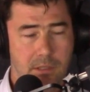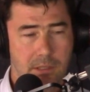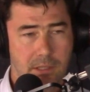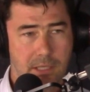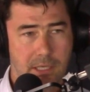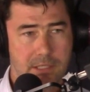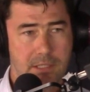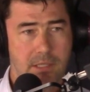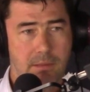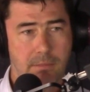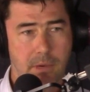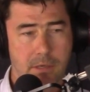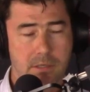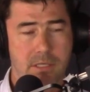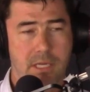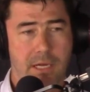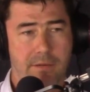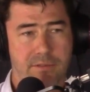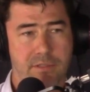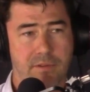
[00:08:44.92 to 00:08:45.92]
getting the
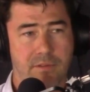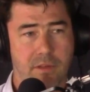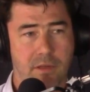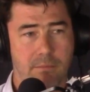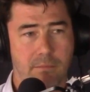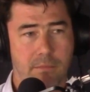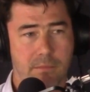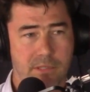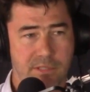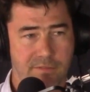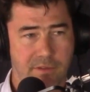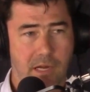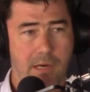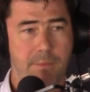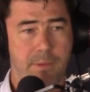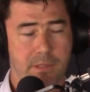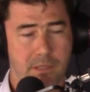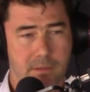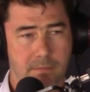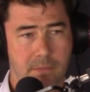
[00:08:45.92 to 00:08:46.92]
most out of them,
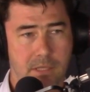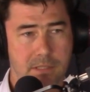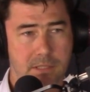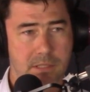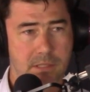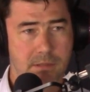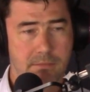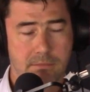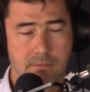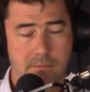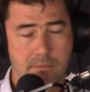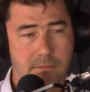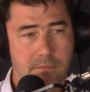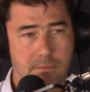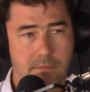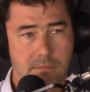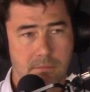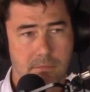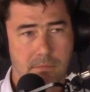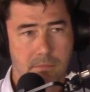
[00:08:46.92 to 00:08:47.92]
developing them as
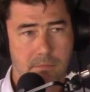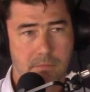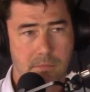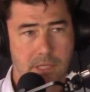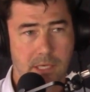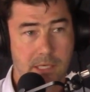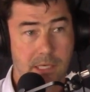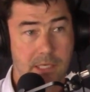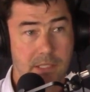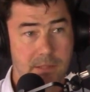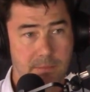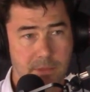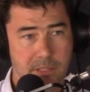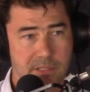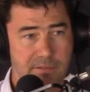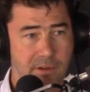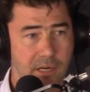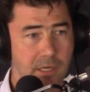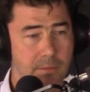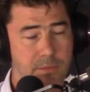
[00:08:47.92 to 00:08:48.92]
they need to be
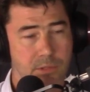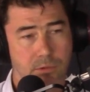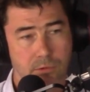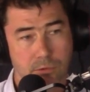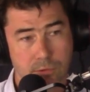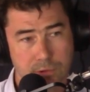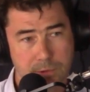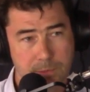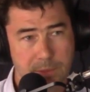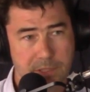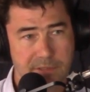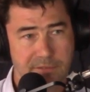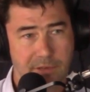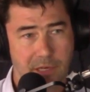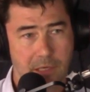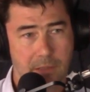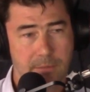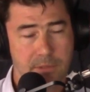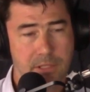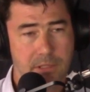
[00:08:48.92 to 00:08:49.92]
developed or ought to be
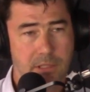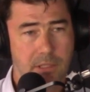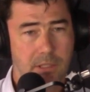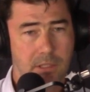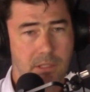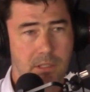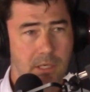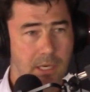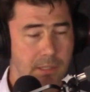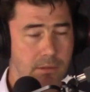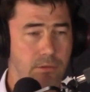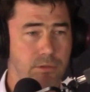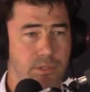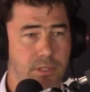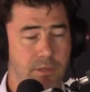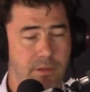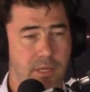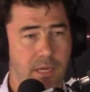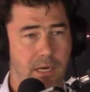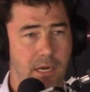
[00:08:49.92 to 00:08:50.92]
developed, and
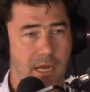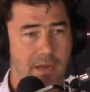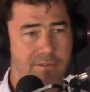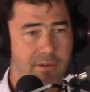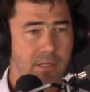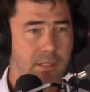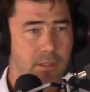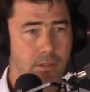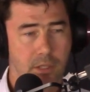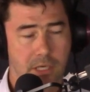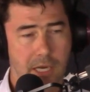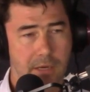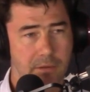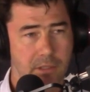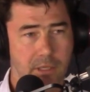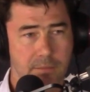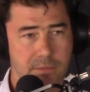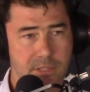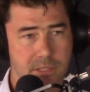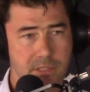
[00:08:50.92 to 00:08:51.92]
also then having good
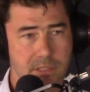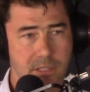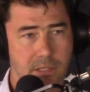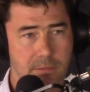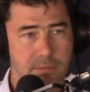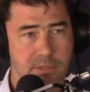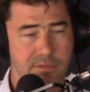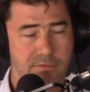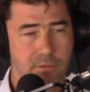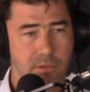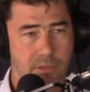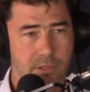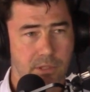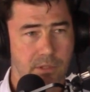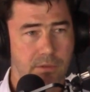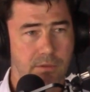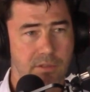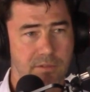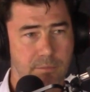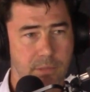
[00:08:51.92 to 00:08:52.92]
outcomes in terms of what
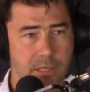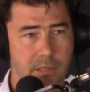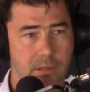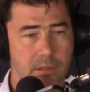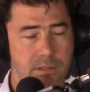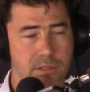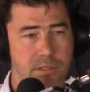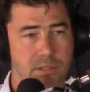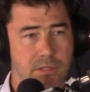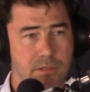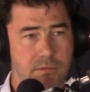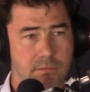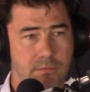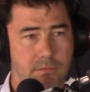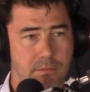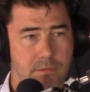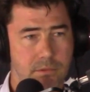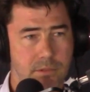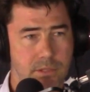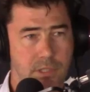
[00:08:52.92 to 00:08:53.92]
you have been asked
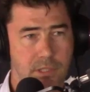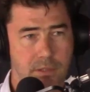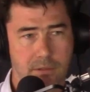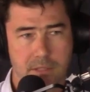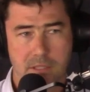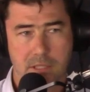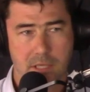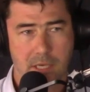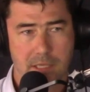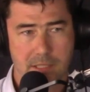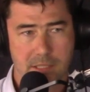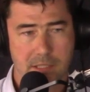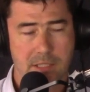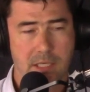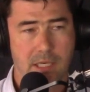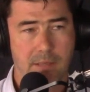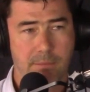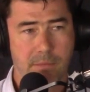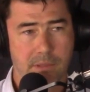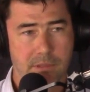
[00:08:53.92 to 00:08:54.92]
to do as a, as a
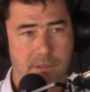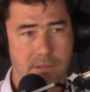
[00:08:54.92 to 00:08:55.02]
team.